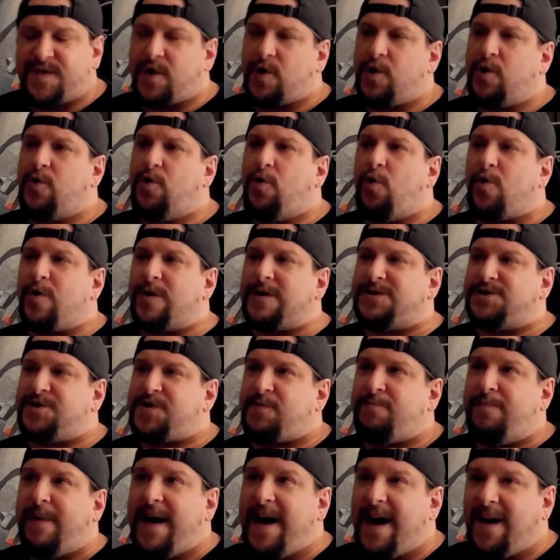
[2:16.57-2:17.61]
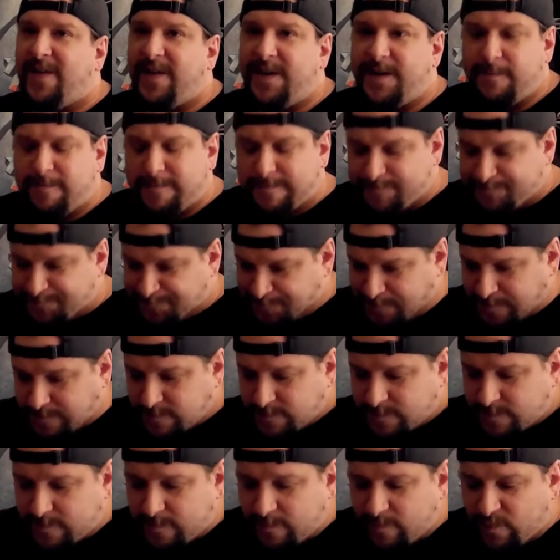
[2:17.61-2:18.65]
It's a gorgeous ballad.
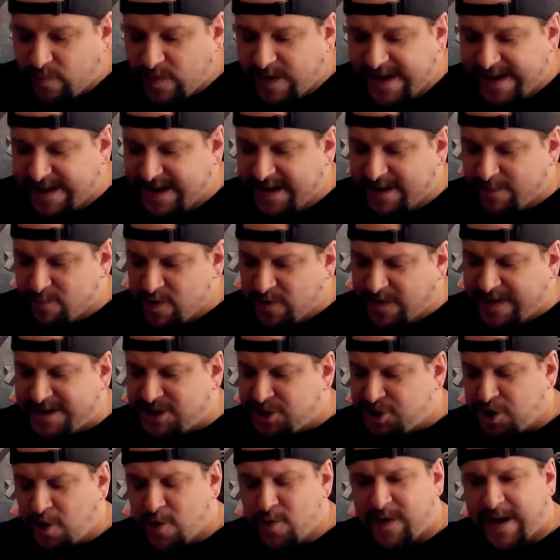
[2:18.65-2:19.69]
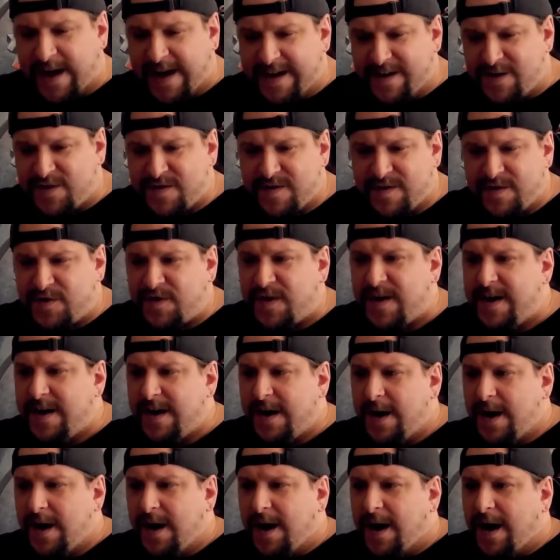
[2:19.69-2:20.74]
It really showcases